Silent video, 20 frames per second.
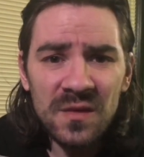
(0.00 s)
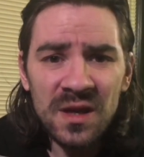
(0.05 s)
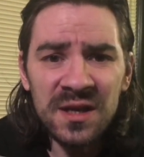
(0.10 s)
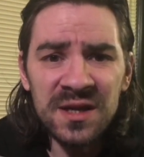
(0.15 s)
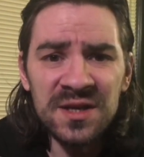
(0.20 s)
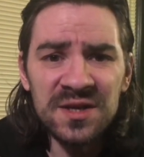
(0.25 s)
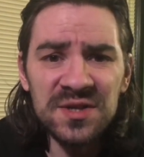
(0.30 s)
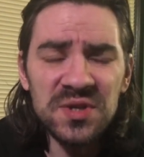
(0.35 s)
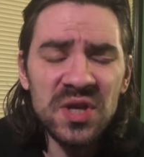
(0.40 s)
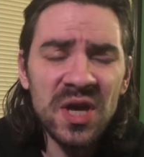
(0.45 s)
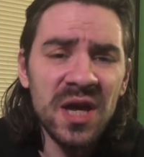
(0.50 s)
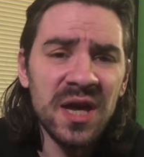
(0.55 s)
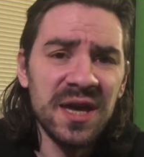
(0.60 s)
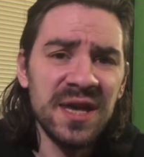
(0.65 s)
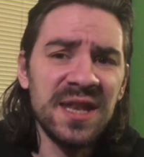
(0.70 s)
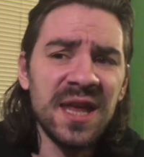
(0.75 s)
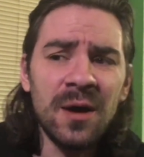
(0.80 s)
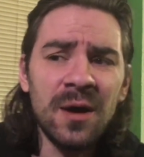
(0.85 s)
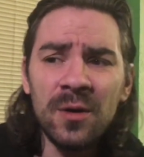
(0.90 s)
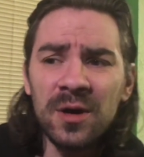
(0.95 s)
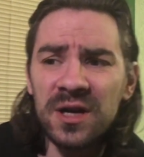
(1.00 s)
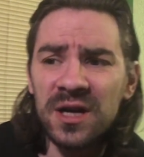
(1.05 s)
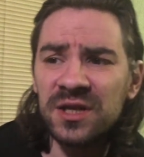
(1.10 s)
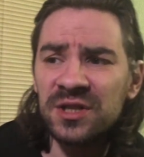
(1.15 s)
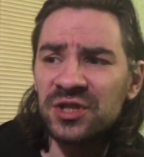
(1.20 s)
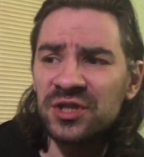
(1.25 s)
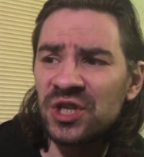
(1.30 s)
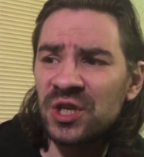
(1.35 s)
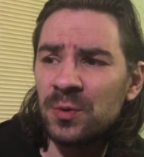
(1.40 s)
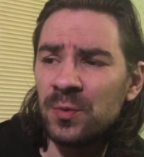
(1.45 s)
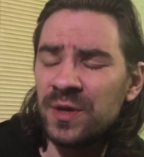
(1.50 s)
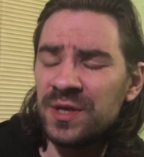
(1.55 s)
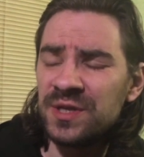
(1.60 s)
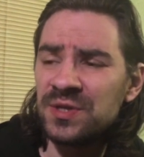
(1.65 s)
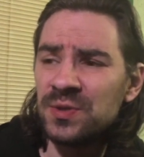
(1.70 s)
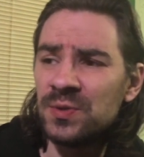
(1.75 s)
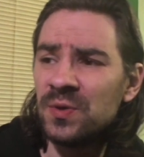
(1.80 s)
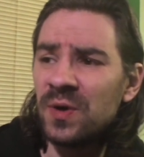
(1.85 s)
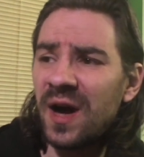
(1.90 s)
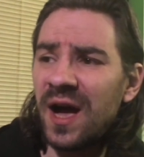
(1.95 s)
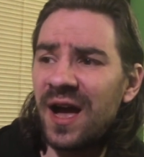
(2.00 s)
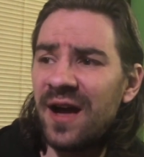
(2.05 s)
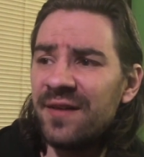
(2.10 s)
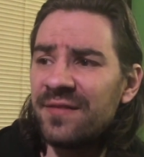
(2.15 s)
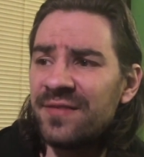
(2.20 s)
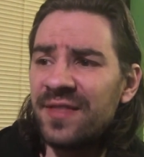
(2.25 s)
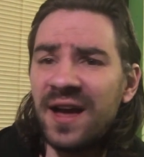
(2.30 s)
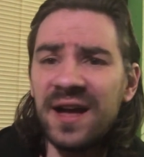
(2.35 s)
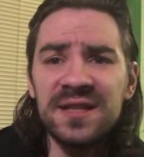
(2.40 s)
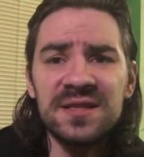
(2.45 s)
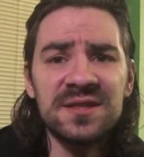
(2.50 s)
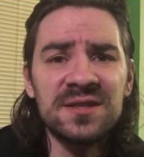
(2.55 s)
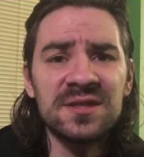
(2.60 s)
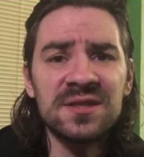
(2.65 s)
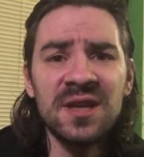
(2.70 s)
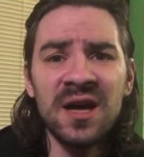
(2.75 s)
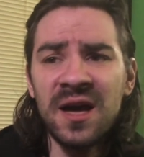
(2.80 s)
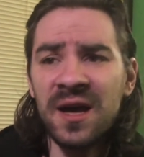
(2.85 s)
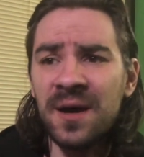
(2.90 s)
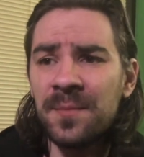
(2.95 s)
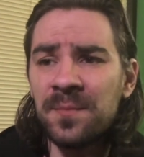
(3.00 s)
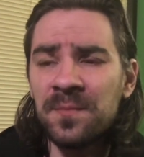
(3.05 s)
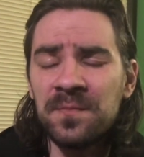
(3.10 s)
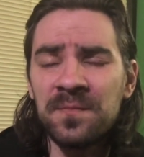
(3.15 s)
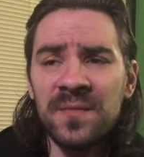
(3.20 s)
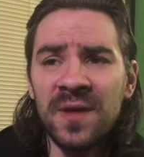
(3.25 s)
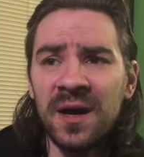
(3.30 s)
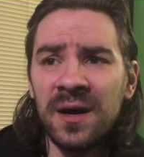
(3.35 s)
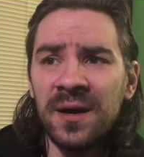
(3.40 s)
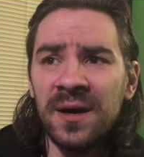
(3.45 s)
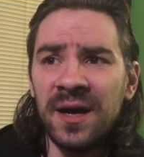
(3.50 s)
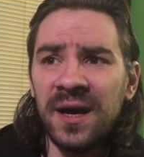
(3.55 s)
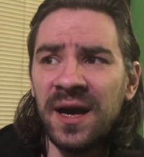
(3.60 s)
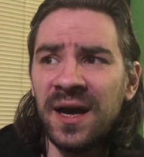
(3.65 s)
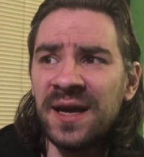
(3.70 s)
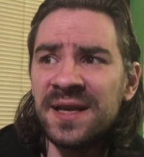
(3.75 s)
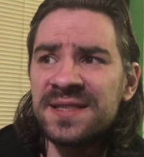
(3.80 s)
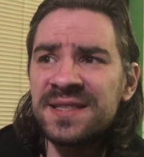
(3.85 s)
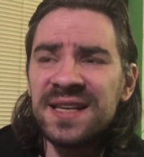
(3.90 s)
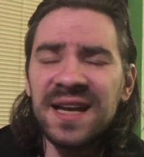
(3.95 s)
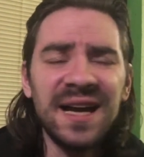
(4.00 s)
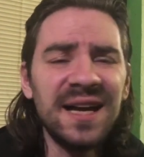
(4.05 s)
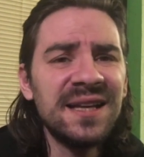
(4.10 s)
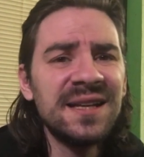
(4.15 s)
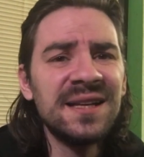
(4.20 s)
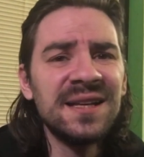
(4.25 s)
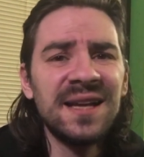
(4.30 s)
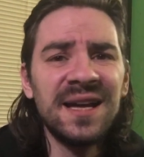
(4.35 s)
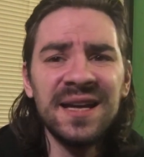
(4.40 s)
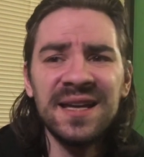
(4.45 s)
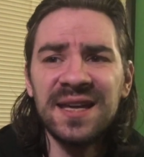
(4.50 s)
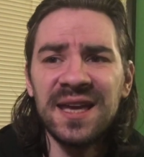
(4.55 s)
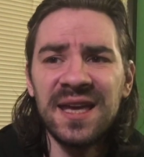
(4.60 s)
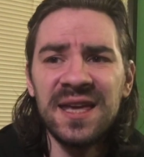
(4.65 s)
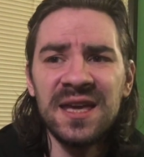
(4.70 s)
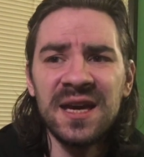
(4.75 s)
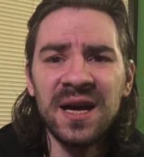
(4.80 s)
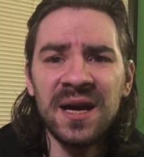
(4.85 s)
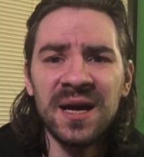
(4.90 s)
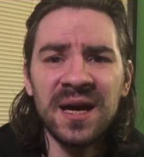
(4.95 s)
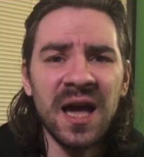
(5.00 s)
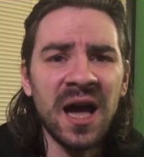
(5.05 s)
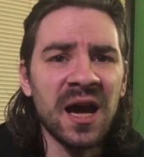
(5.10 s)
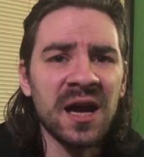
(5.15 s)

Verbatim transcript: because in our country we do have that um, uh, it's kind of like a, uh,